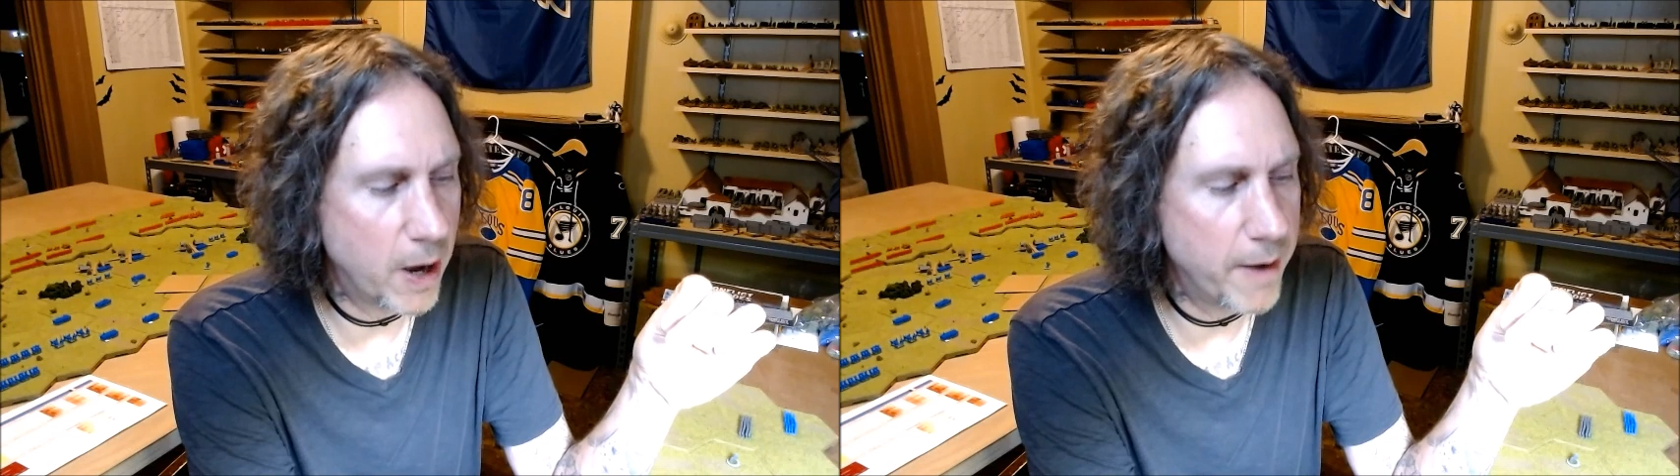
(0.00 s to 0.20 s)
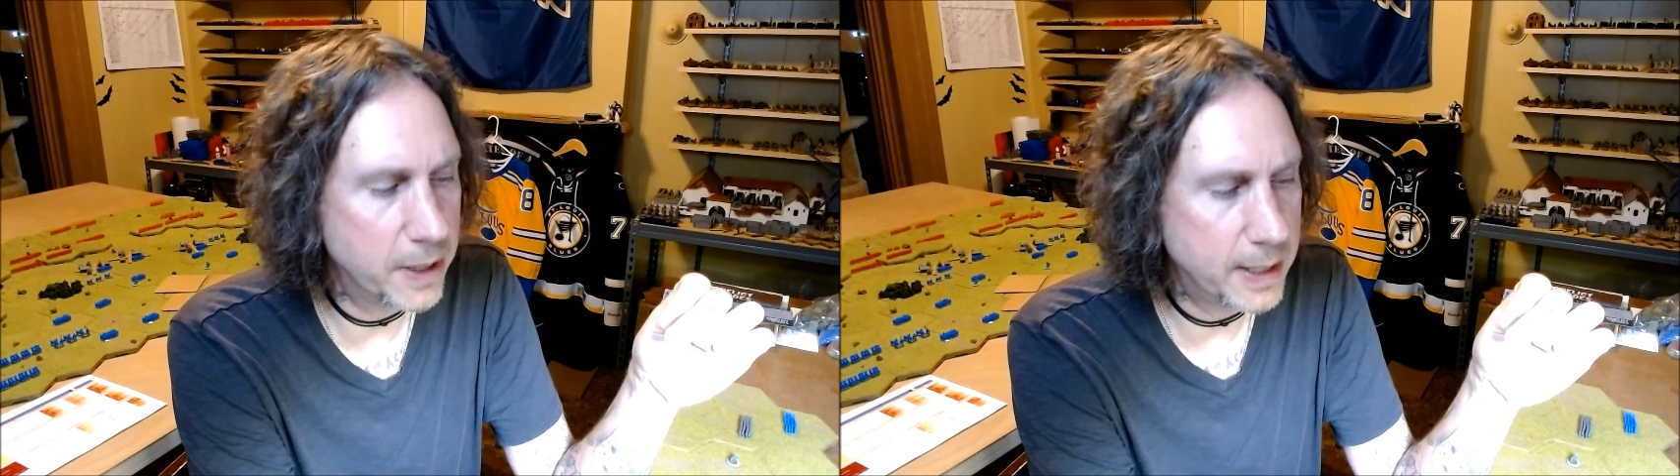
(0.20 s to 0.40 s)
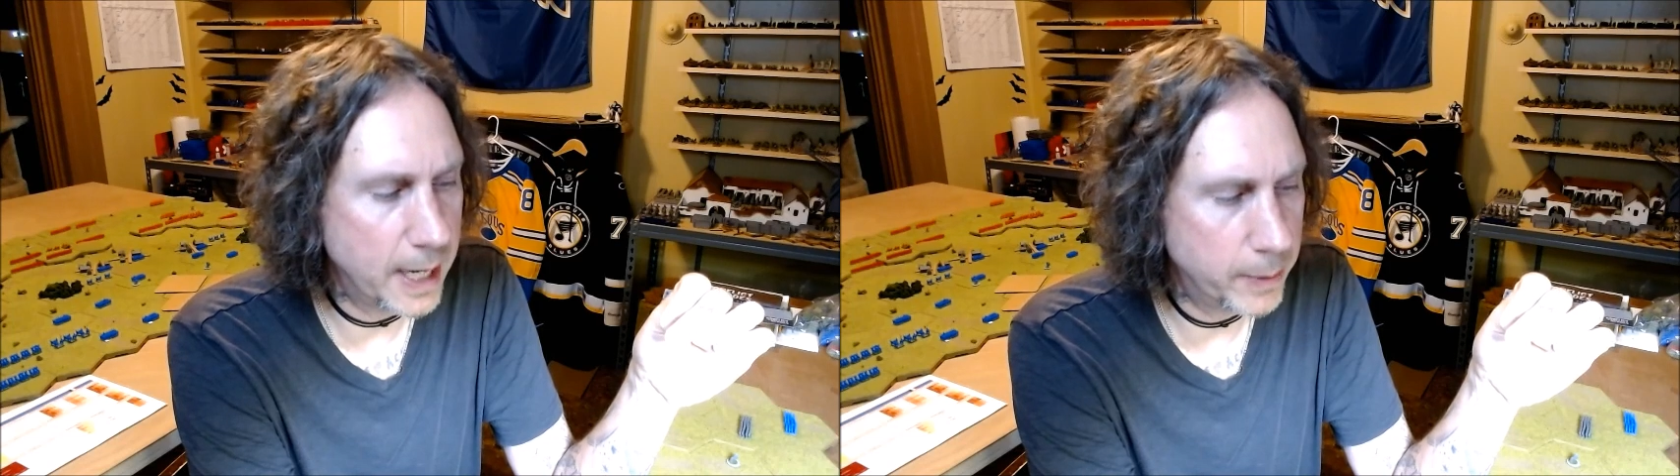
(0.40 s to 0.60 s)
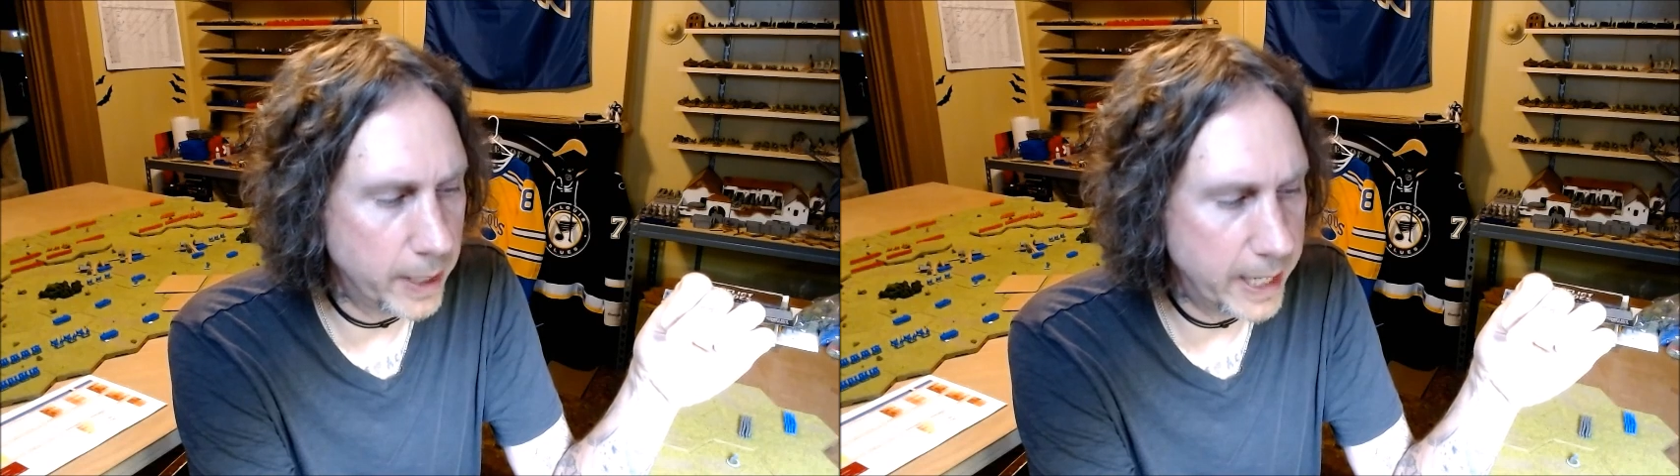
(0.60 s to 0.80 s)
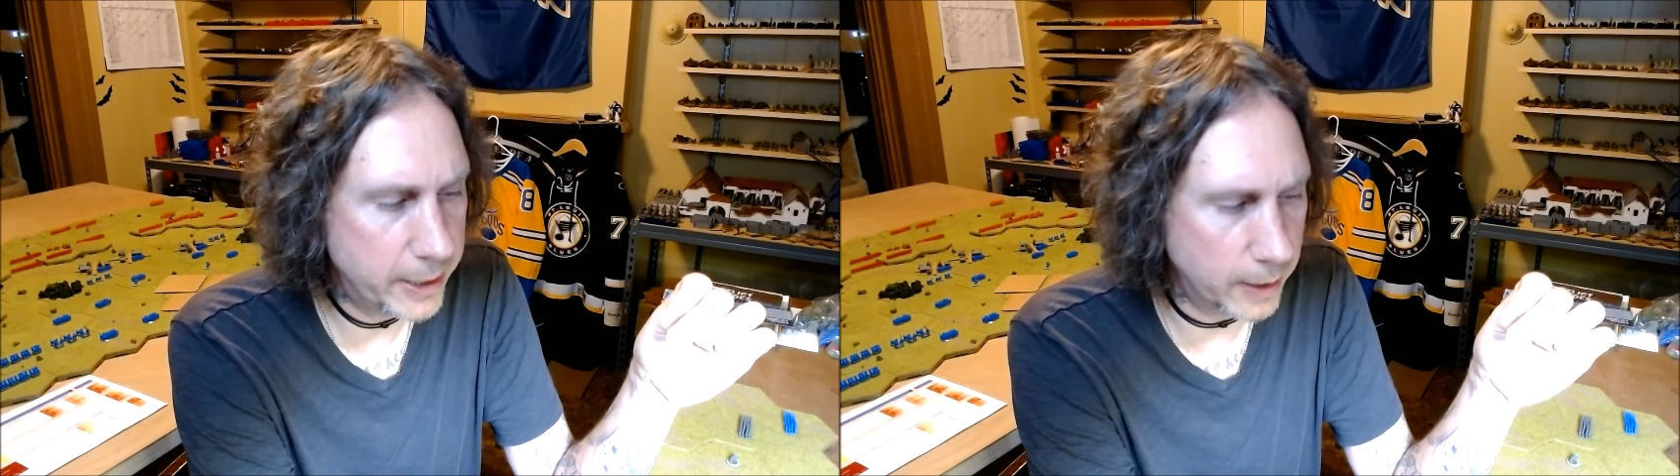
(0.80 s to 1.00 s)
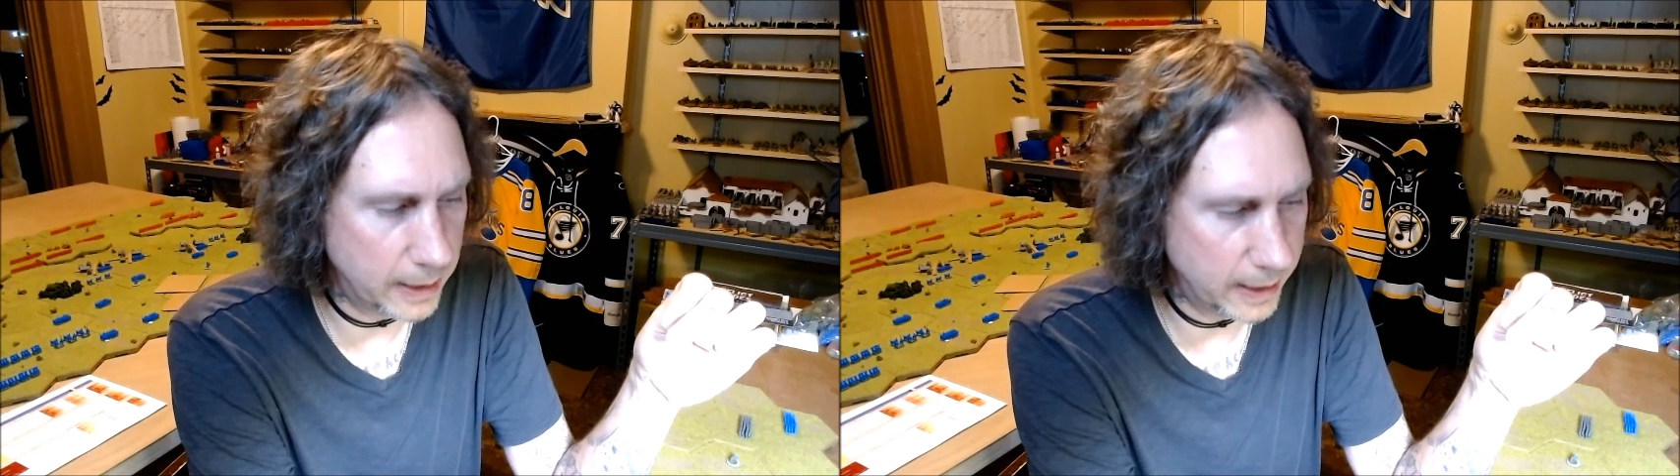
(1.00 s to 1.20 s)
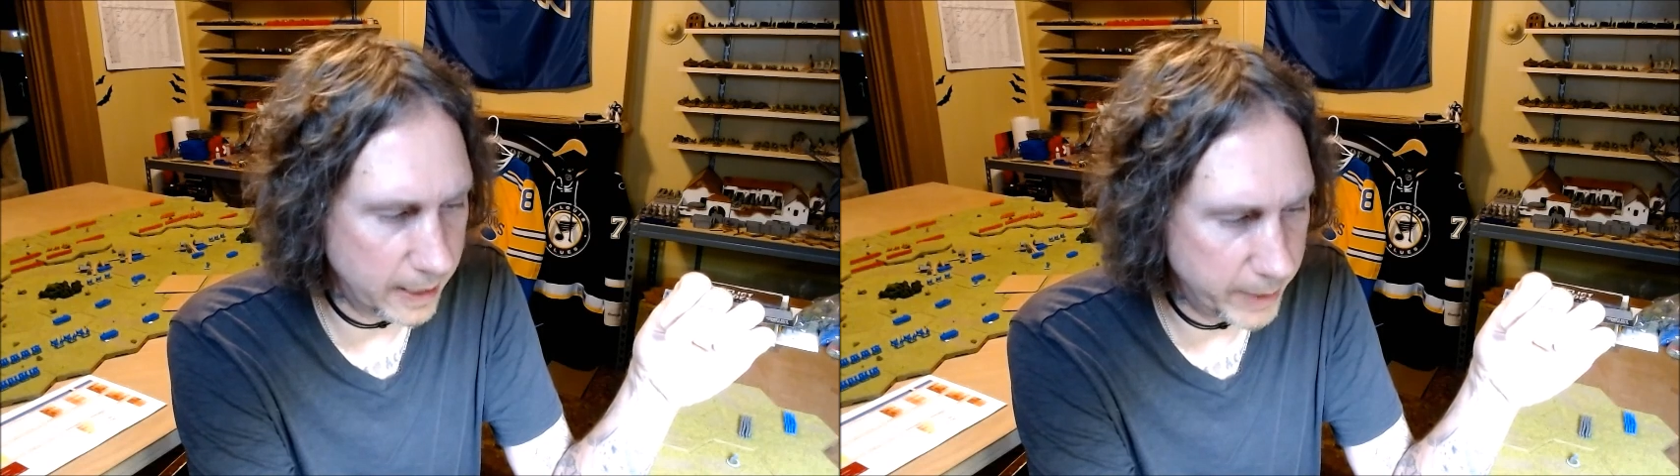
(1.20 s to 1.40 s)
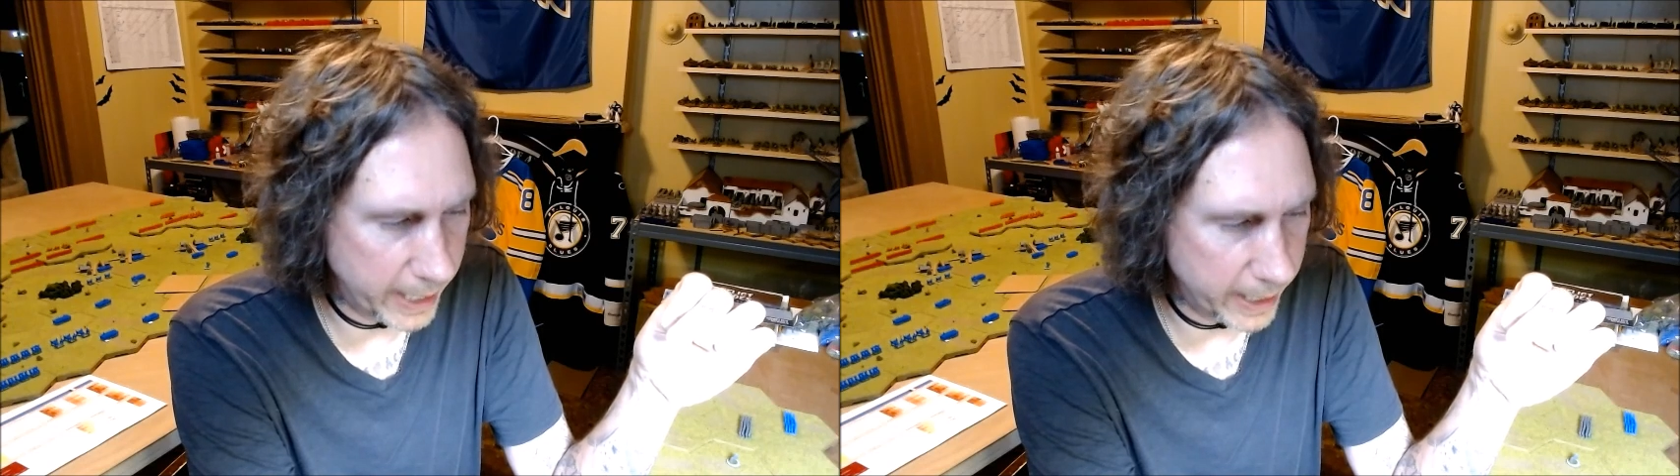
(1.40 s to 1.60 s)
the table edge are
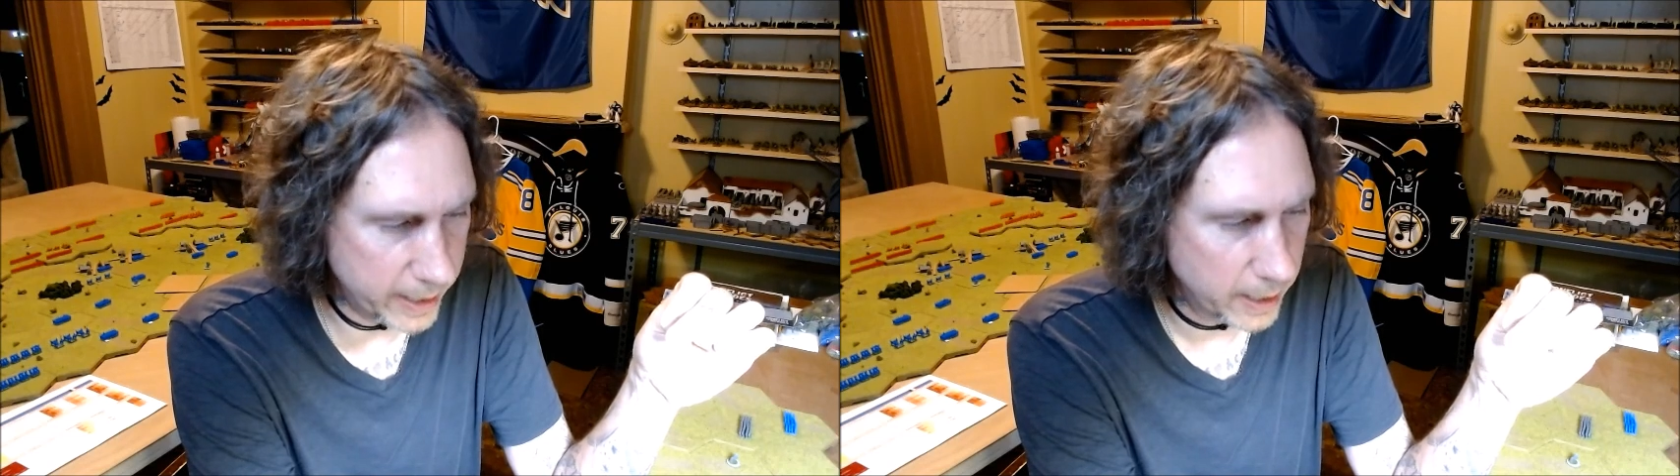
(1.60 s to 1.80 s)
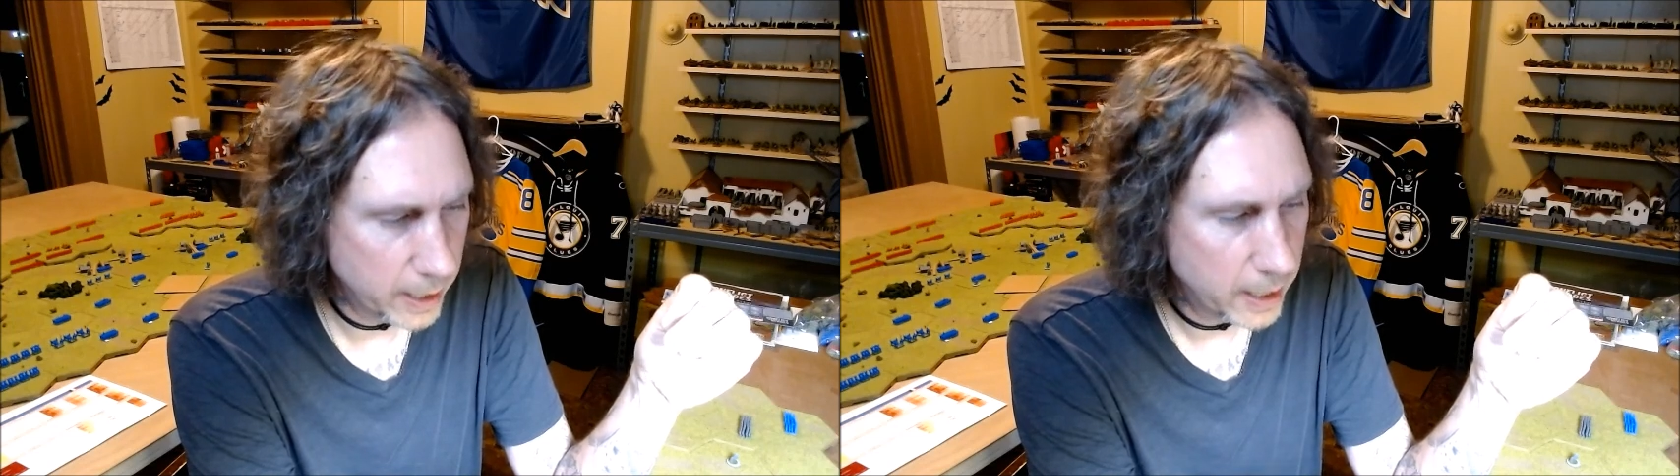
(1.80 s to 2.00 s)
eliminated,